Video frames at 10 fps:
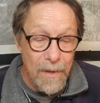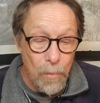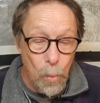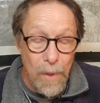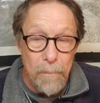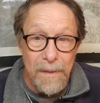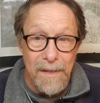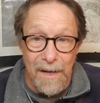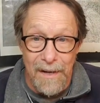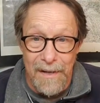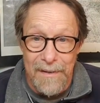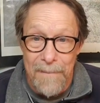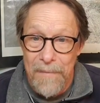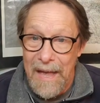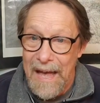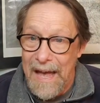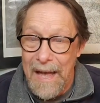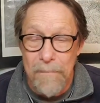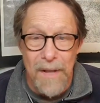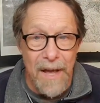went beyond.
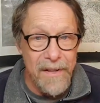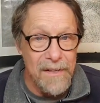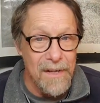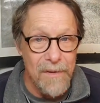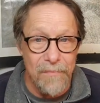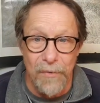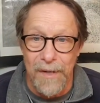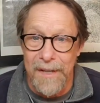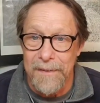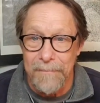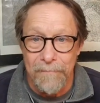I'm not enough, friend.